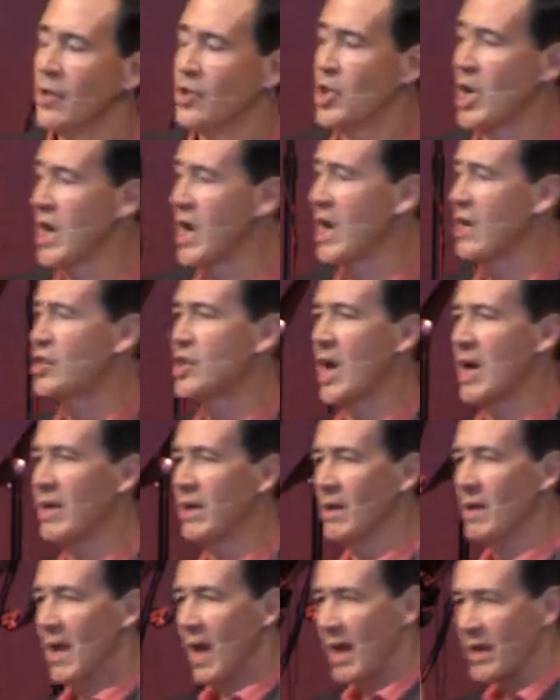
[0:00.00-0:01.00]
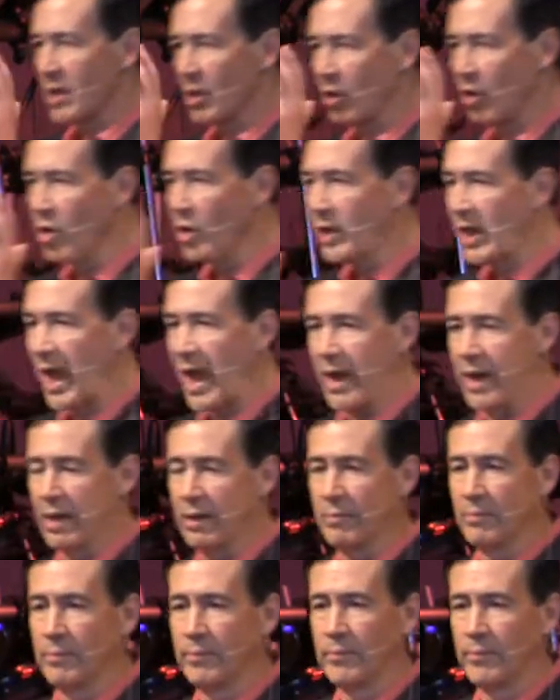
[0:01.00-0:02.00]
Change how you, how you look at
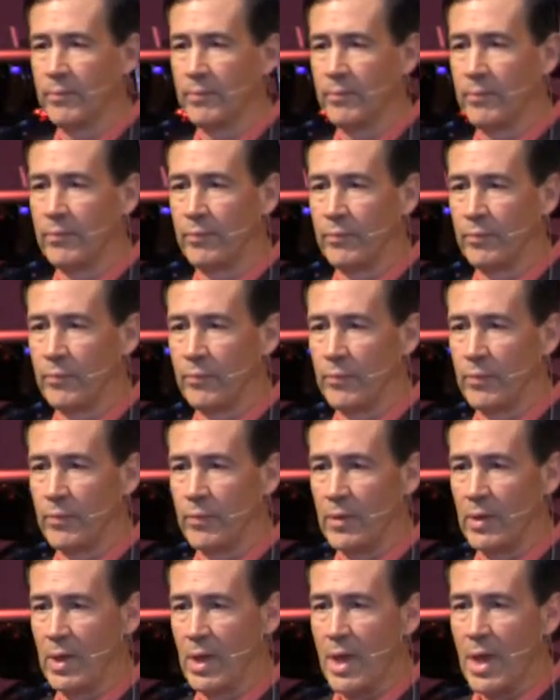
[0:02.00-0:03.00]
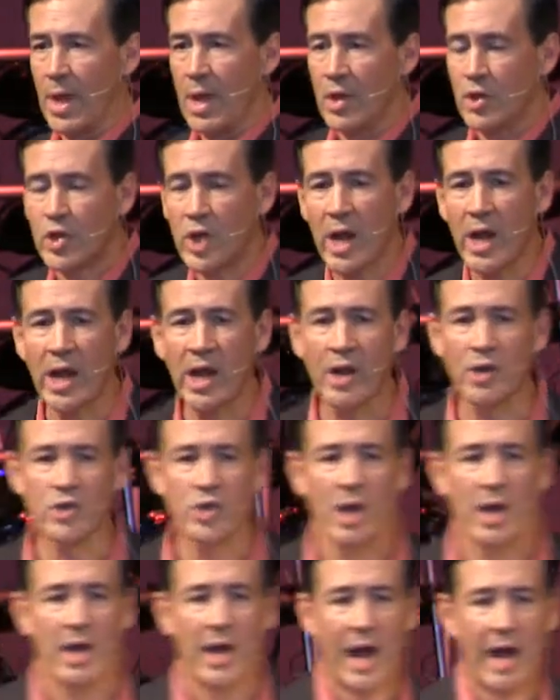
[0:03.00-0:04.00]
it.
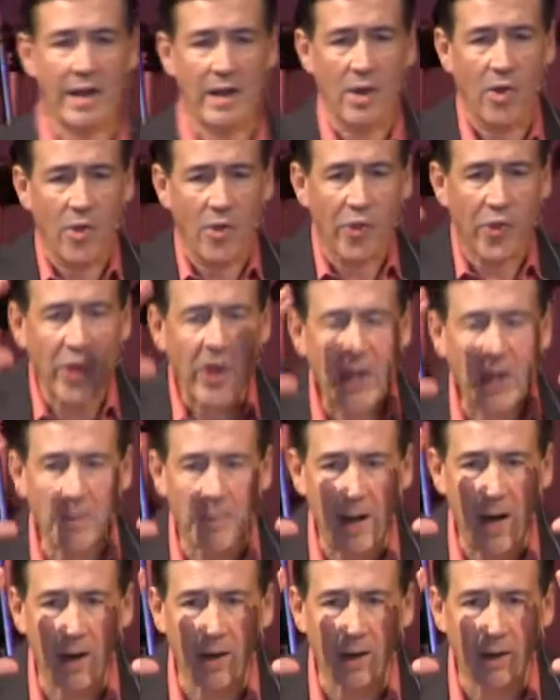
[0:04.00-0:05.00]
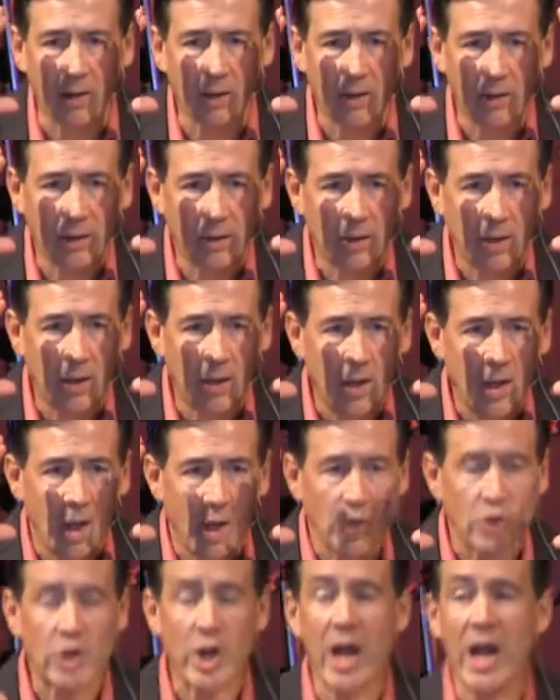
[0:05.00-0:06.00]
Change how you think about it.
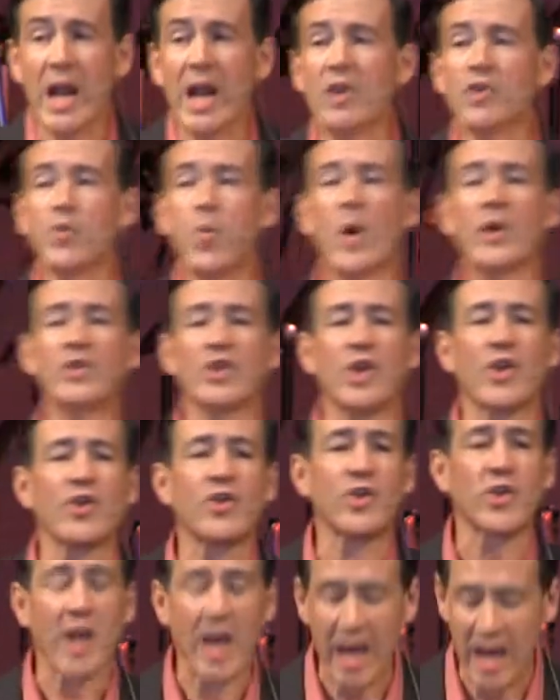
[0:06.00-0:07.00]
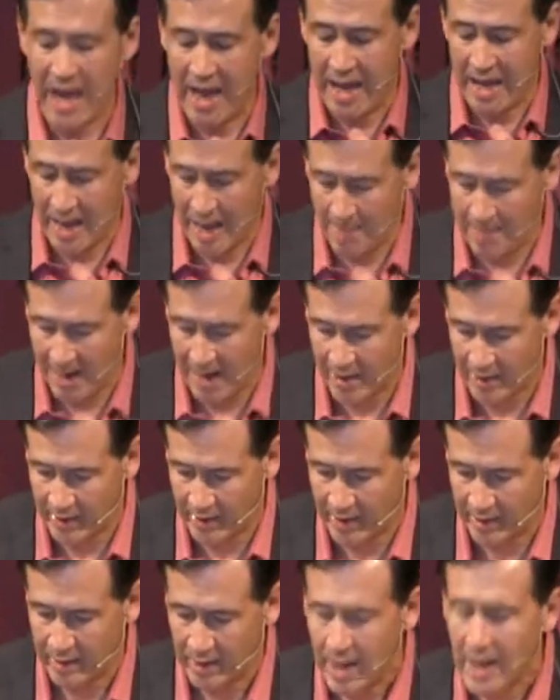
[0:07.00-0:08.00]
Change what you say about
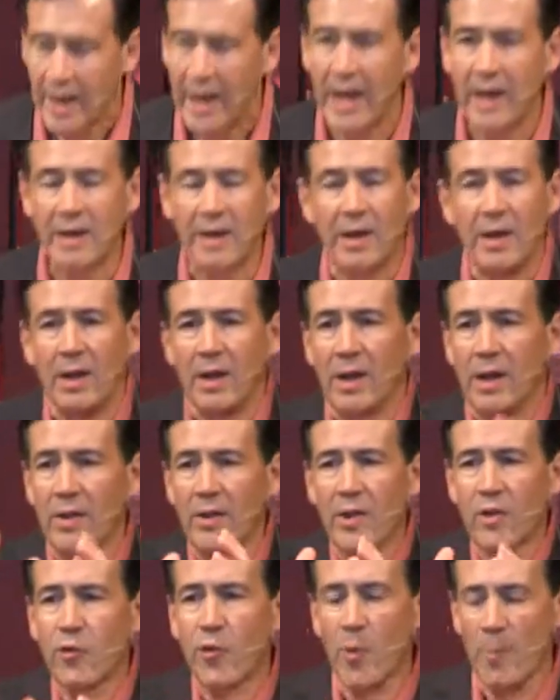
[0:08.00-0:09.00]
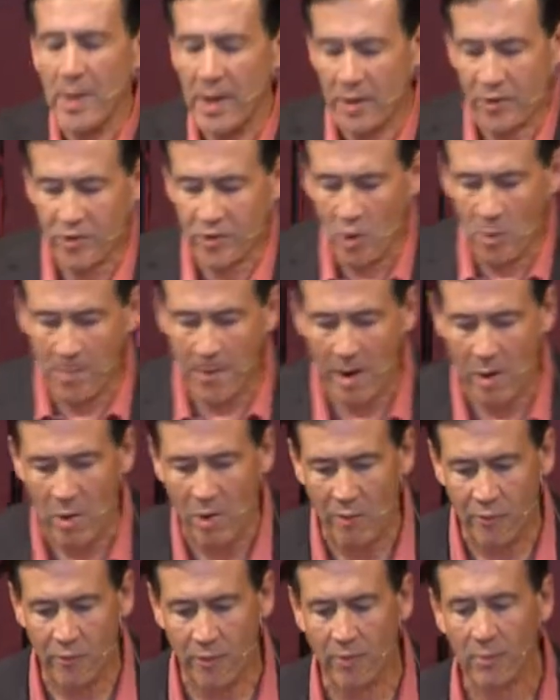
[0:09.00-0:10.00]
it. And this for me is so
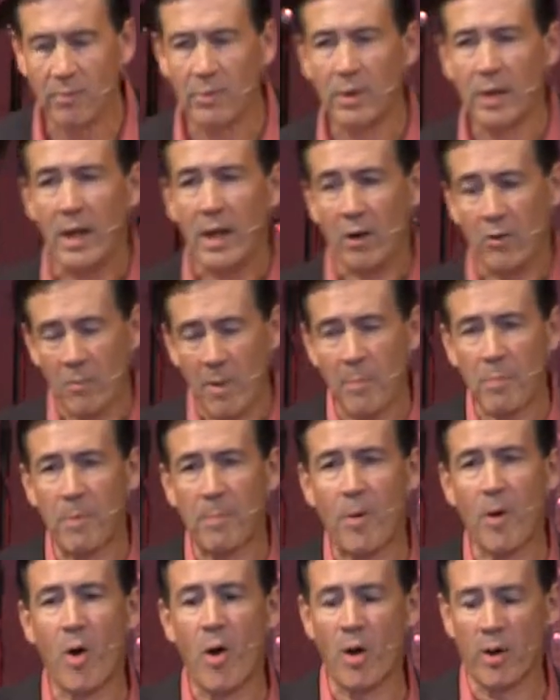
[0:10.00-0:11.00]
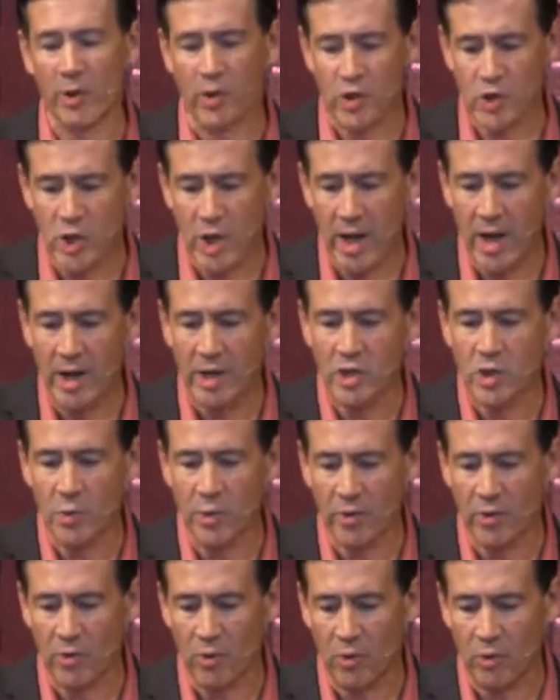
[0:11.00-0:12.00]
powerful. Remember, Paul is chained
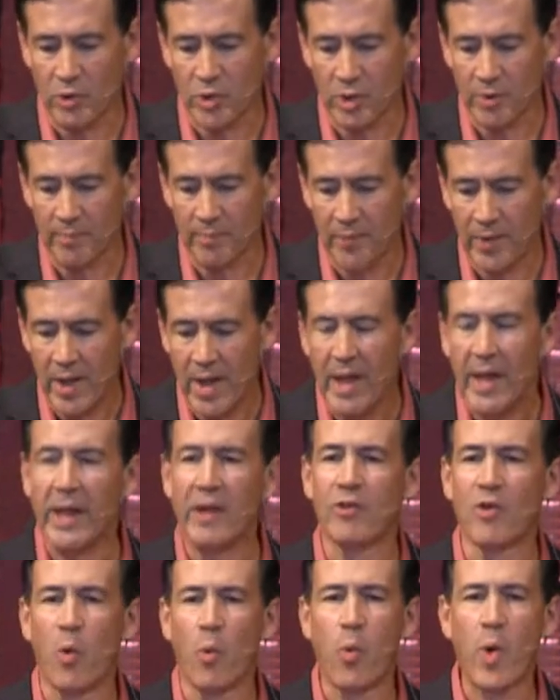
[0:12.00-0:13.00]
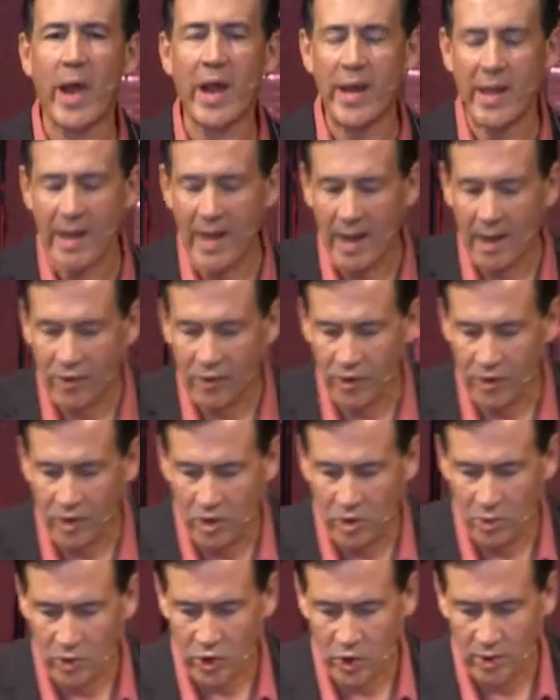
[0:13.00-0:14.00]
to a soldier, he's awaiting
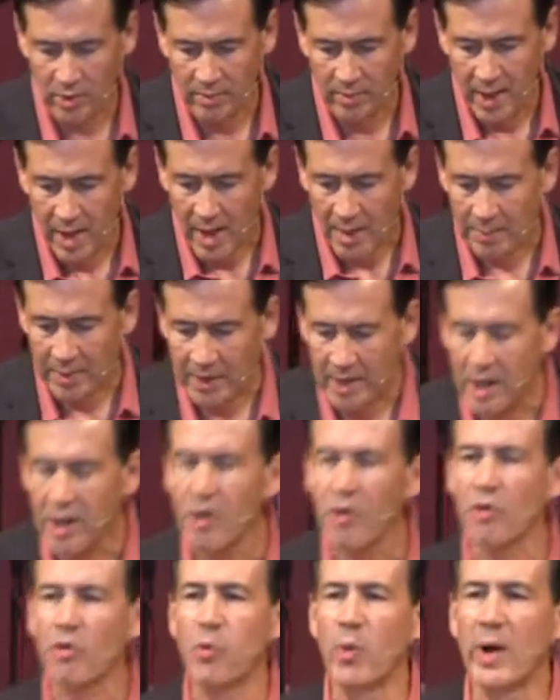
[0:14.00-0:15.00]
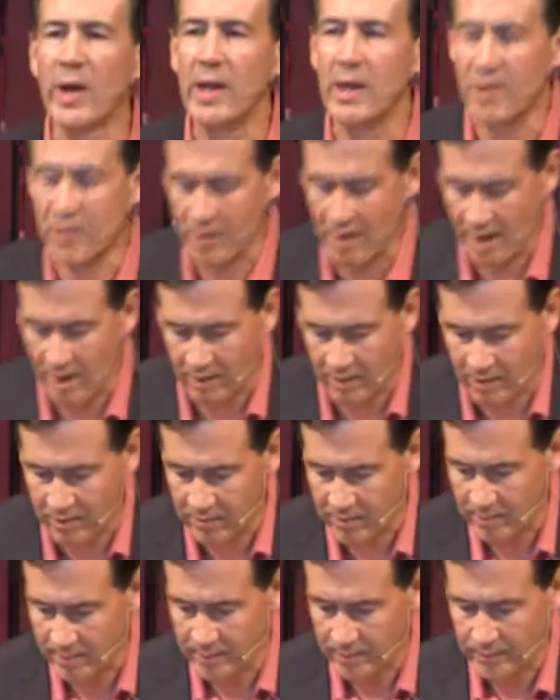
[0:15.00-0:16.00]
execution, but here's what he says.